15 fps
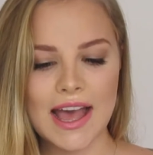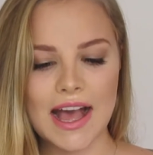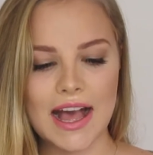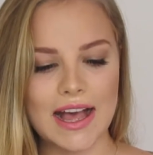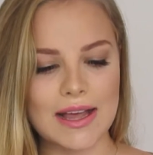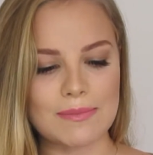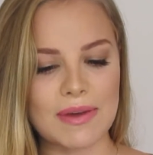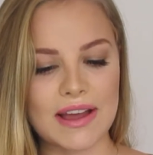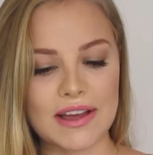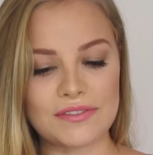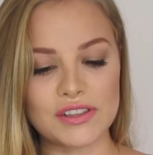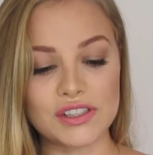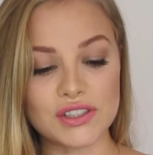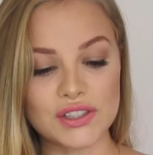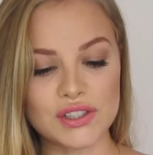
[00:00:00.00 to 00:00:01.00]
I've
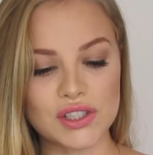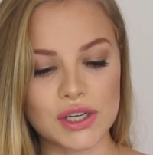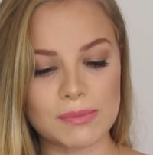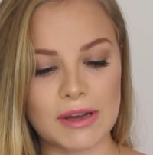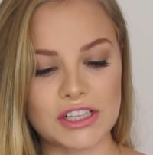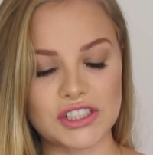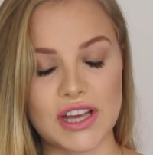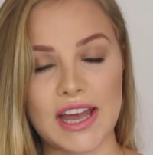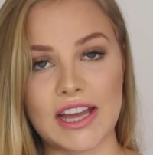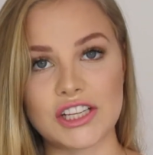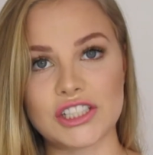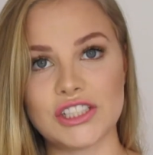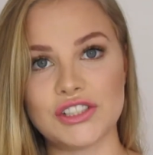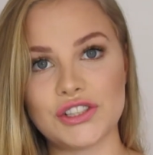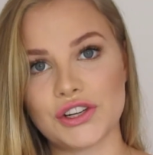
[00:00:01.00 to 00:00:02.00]
used it so much, I
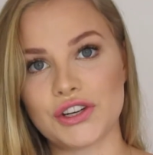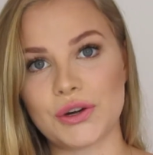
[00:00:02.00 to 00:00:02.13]
actually don't